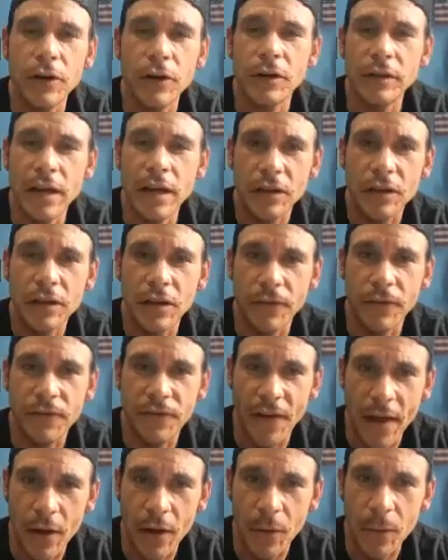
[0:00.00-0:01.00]
to death to
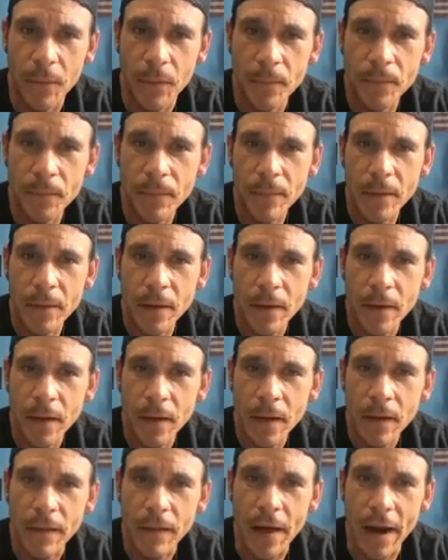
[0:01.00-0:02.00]
fail
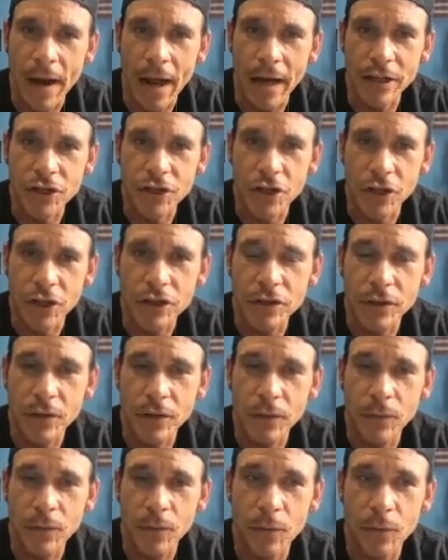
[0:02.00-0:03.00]
that I just
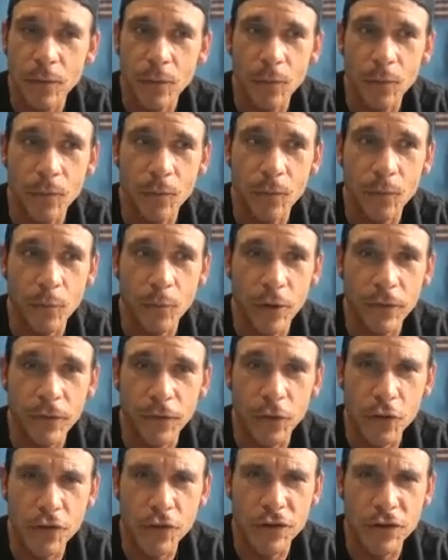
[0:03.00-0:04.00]

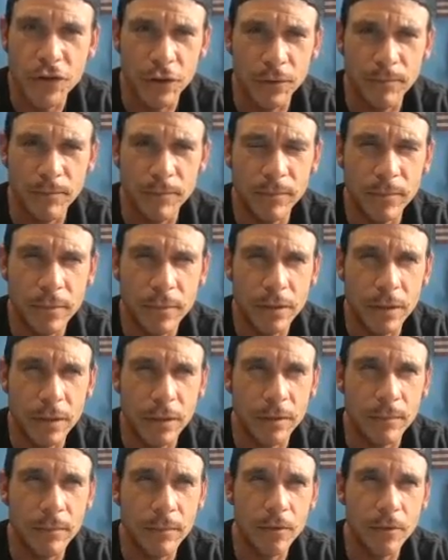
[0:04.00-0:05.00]
refuse to
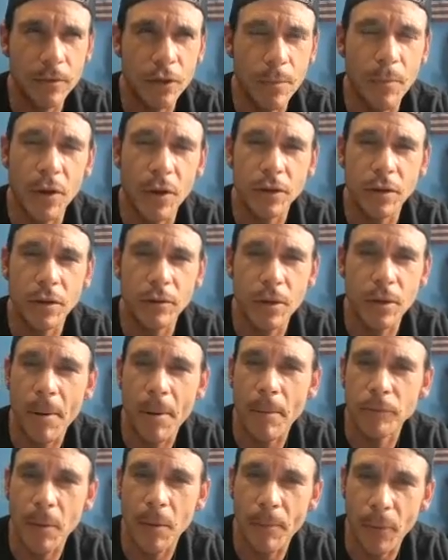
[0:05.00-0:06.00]

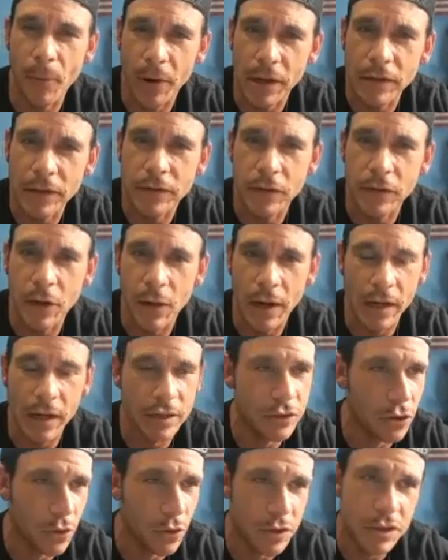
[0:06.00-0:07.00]
pump the brakes. Like
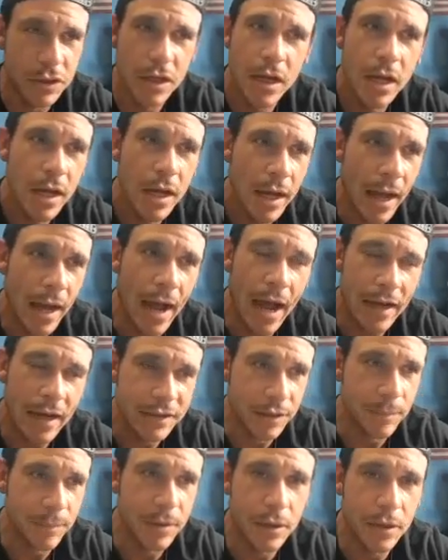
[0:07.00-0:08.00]
it has
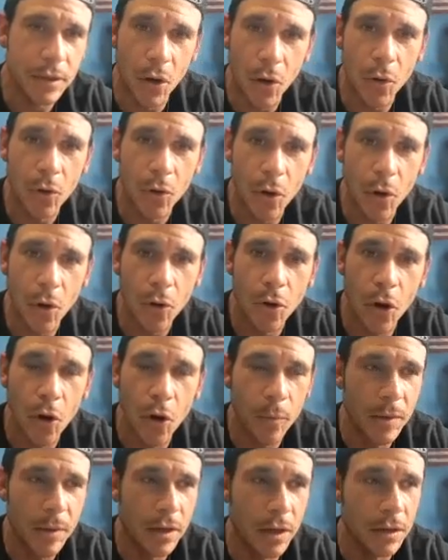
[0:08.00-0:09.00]
to be
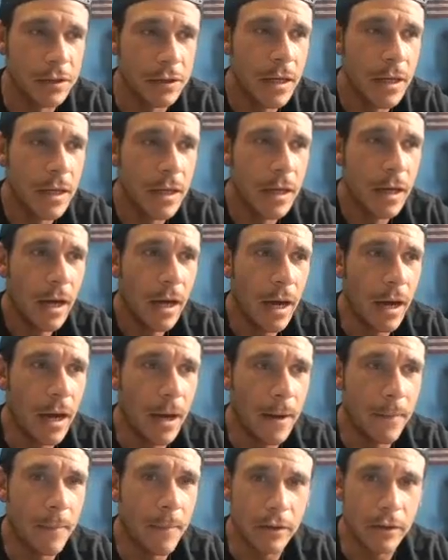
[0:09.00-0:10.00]
go because
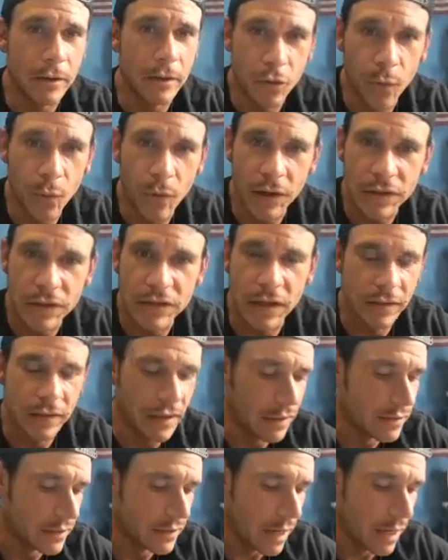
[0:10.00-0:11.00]
I do want to set
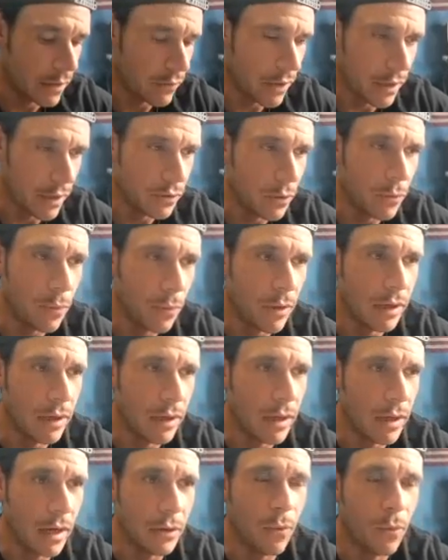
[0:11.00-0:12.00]
that standard. I don't
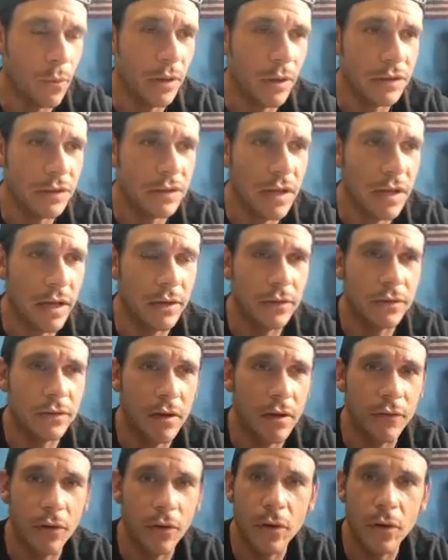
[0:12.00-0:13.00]
want the standard to
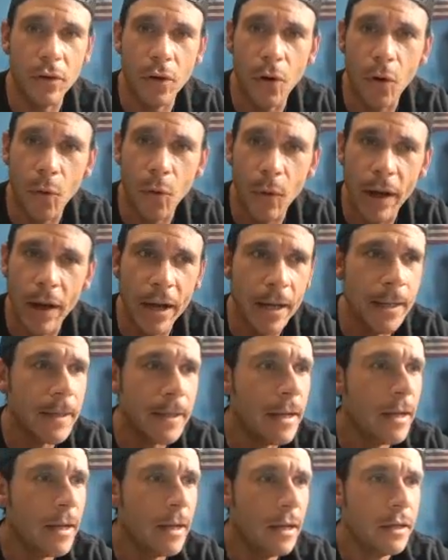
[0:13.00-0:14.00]
ever go away.
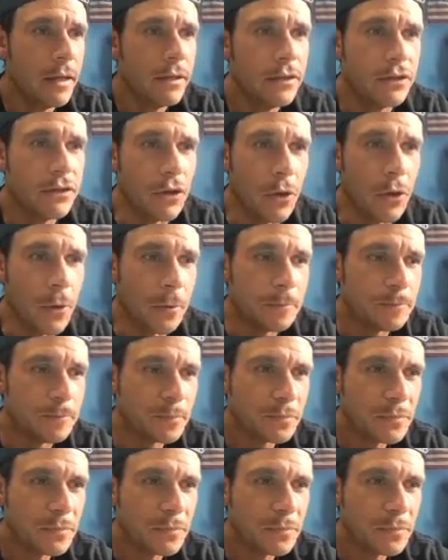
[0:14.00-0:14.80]
So